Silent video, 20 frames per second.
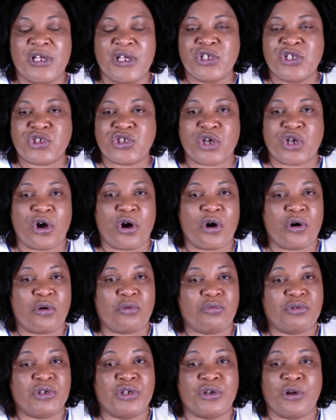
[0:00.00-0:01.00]

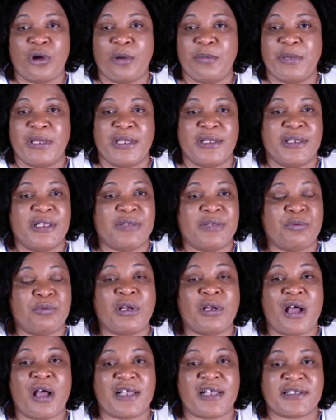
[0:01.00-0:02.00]
So, it
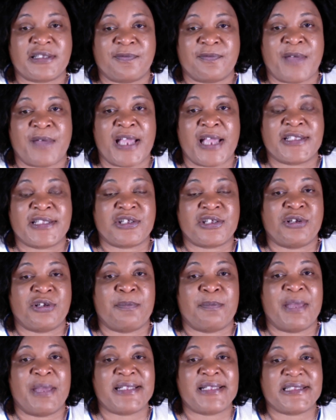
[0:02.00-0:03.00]
will cause a fight. So the
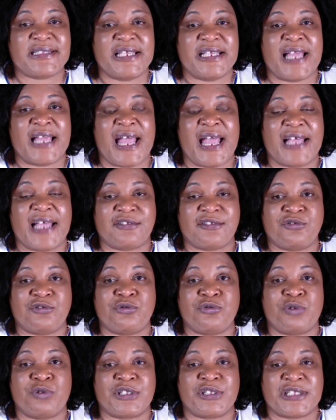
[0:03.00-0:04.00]
best thing I had to
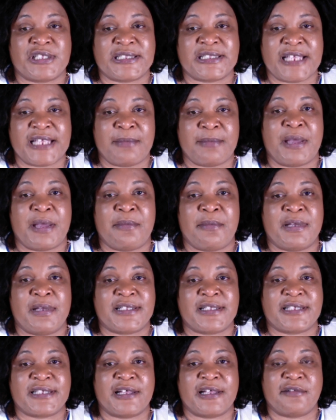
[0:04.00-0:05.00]
do was to stay by
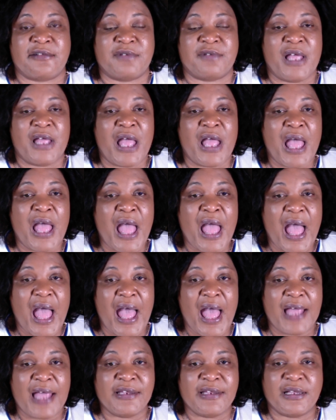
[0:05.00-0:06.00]
myself.
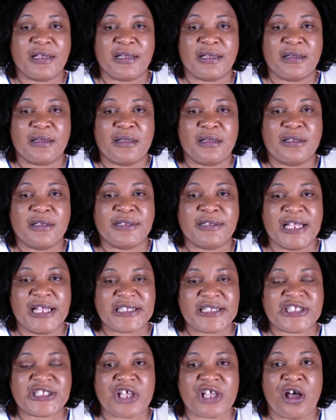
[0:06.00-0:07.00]
And
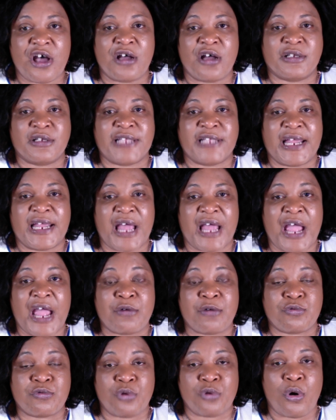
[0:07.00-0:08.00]
this song that
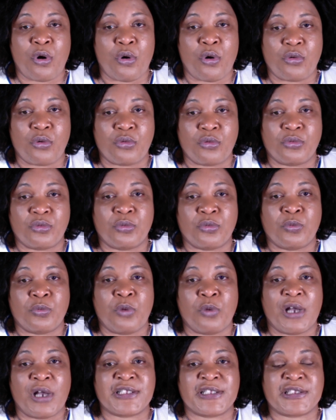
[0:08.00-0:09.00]
I wrote
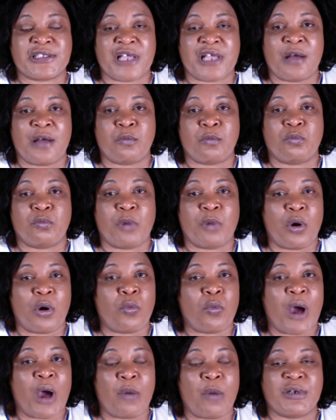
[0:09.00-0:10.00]
was about
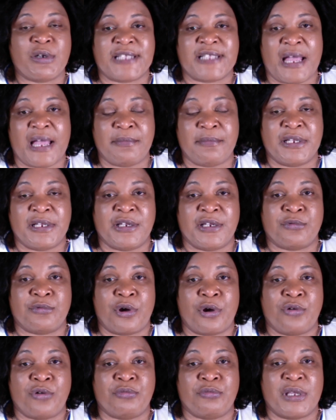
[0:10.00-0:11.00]
what was happening
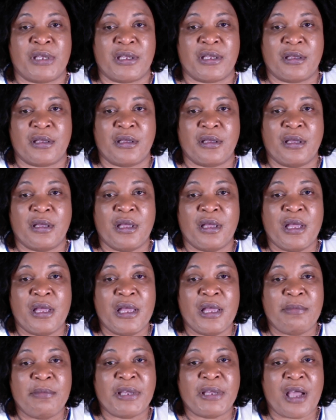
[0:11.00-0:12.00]
around me,
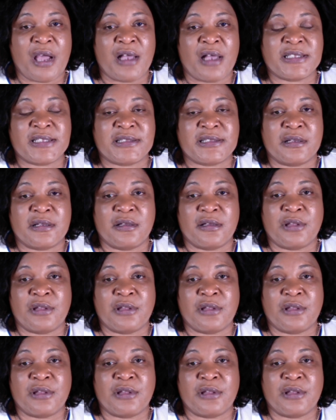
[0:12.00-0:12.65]
because the